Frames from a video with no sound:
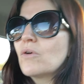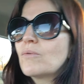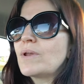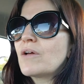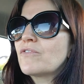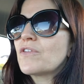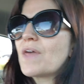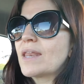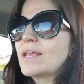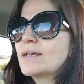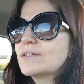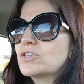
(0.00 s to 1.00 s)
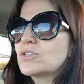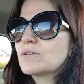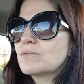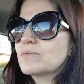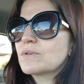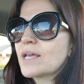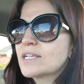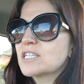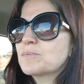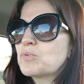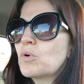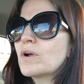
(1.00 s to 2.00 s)
Whatever that is,
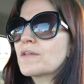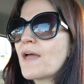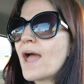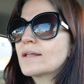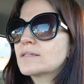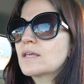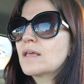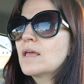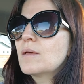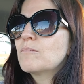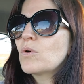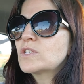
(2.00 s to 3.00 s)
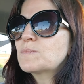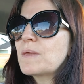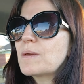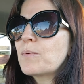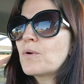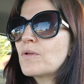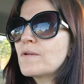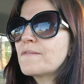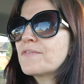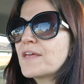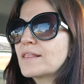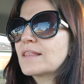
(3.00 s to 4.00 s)
explore that. Most people
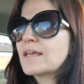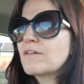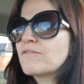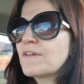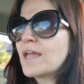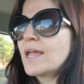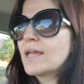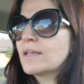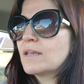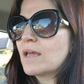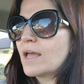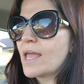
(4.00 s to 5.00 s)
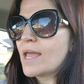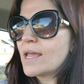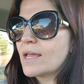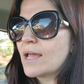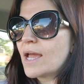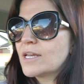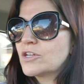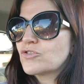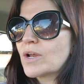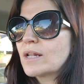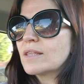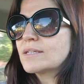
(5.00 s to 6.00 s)
that live in an
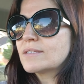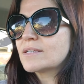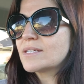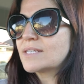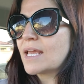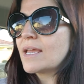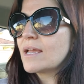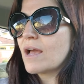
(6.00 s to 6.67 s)
adrenaline state